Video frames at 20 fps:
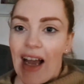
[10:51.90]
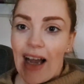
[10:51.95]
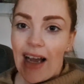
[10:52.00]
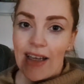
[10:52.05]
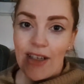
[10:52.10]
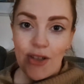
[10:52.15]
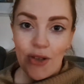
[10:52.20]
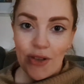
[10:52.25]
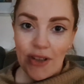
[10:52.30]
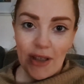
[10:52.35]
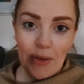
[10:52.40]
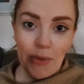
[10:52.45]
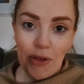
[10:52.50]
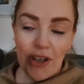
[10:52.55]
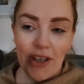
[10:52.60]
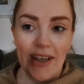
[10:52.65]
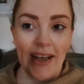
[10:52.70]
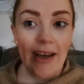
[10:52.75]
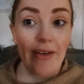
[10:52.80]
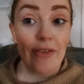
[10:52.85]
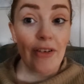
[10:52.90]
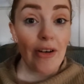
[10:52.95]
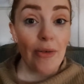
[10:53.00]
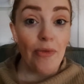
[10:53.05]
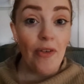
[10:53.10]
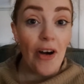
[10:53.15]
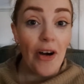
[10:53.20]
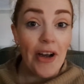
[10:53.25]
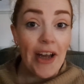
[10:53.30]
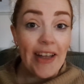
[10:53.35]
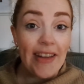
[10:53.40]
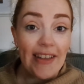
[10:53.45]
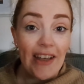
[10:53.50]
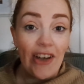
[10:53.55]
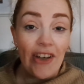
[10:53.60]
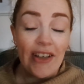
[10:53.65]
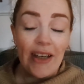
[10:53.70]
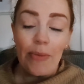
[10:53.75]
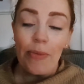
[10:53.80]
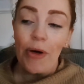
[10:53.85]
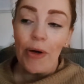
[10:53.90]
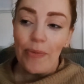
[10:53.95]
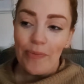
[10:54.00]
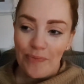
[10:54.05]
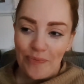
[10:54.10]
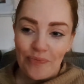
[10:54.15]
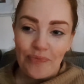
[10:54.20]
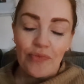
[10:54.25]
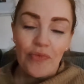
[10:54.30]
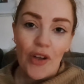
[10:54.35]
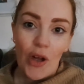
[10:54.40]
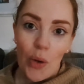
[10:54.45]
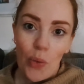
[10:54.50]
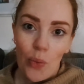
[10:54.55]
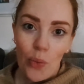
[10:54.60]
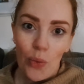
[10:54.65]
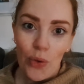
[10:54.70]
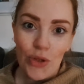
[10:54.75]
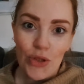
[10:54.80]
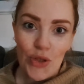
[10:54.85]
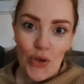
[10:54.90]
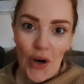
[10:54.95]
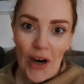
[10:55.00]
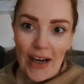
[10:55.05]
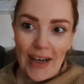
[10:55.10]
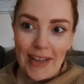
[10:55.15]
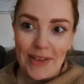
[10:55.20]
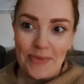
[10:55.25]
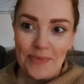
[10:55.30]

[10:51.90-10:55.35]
I don't think we're going to get very far getting that on her, but we'll try.